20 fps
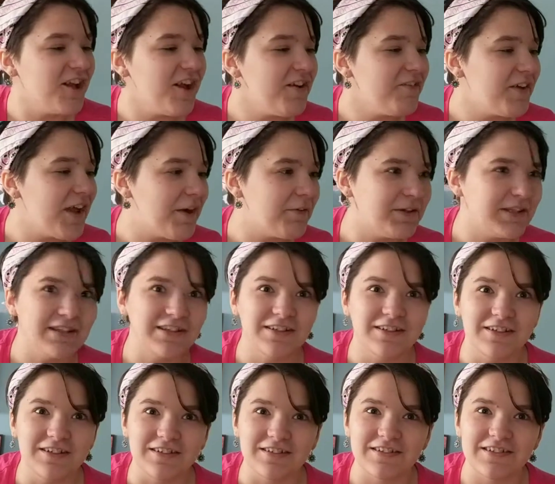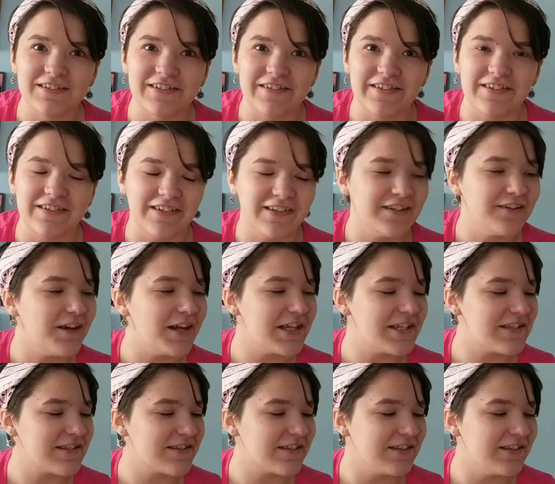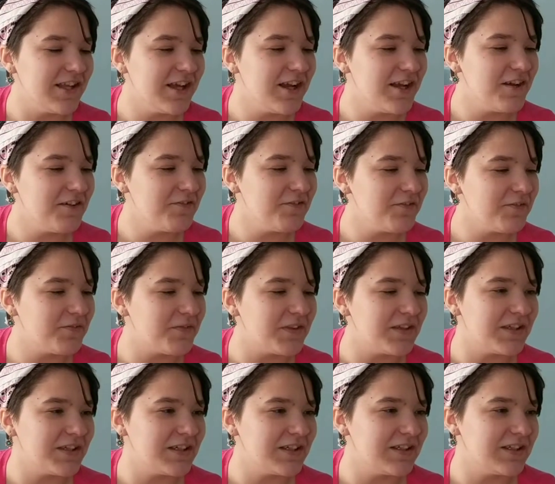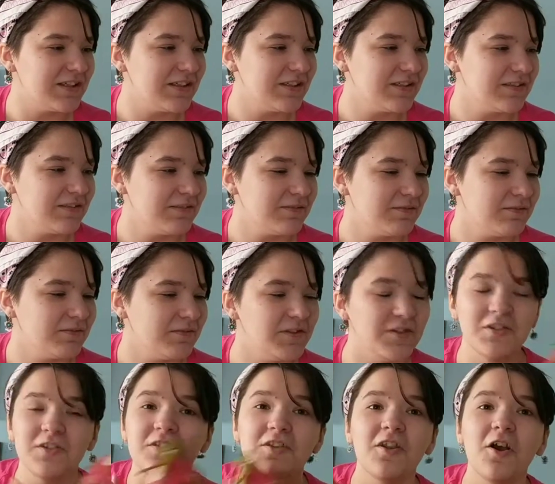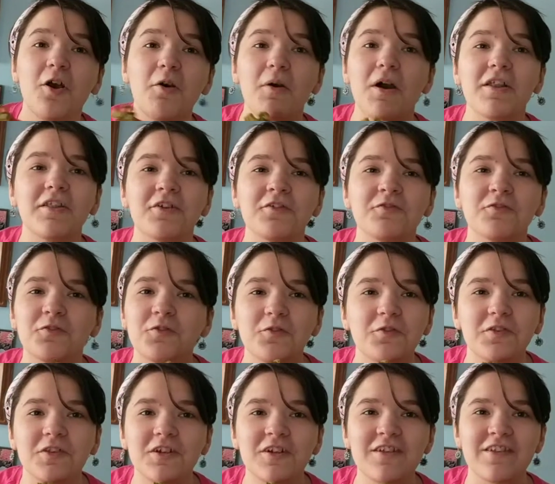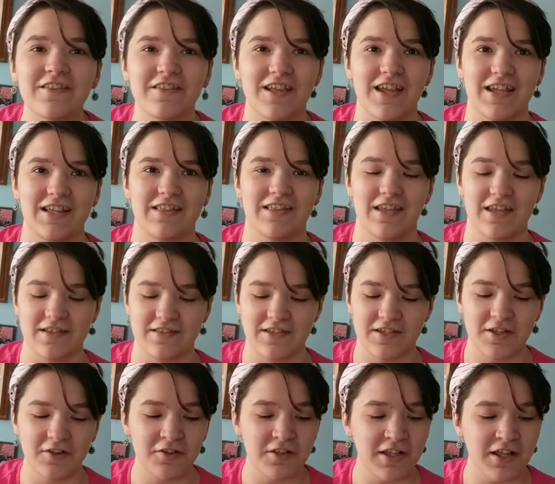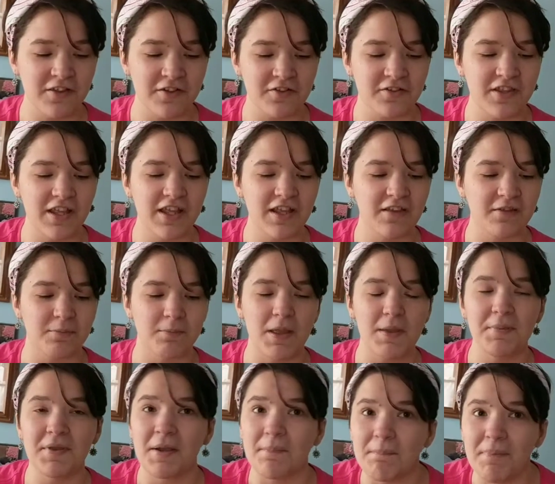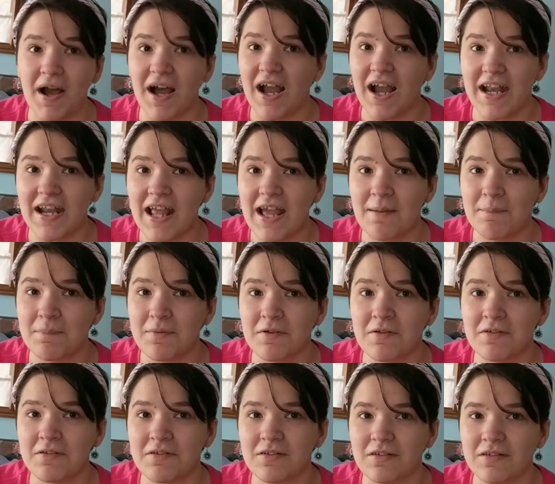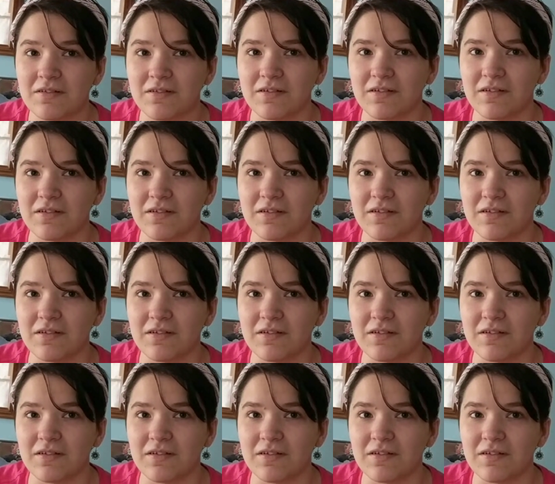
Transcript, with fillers: love how it looks. You know, I just love the... You, no other fruit looks like this. The only other thing is maybe a pineapple,